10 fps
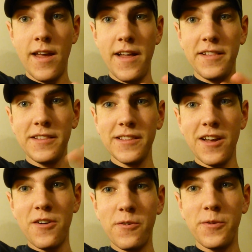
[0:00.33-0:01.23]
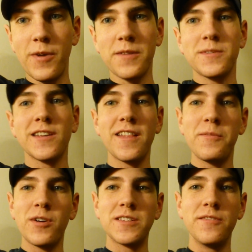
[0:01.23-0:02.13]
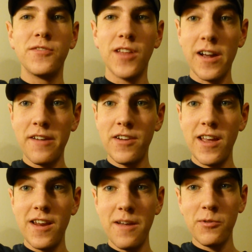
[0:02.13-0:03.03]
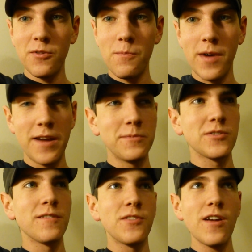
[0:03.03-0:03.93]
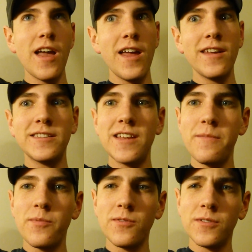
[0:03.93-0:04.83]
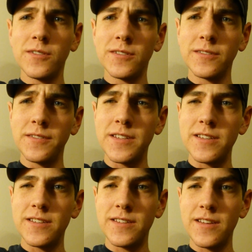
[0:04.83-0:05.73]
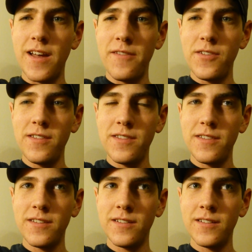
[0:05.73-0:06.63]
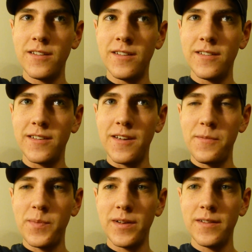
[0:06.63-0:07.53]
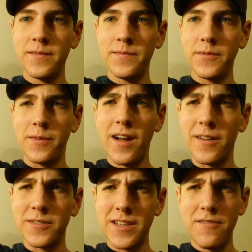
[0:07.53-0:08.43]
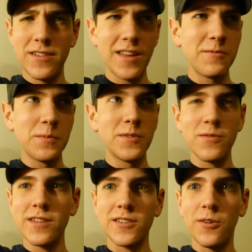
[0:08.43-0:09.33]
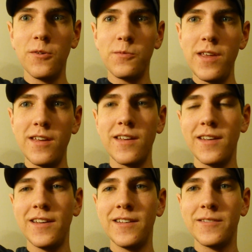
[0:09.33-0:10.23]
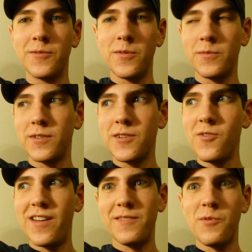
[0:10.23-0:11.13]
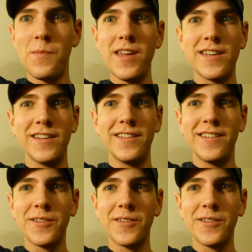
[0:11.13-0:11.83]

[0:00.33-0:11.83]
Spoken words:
Hello and welcome to Slightly Impressive Vlog Every Day in April. My name is Grifter and it's April 7th. Yep. Wow, 7 days. We've been doing this a whole week. We're doing it. We're making it.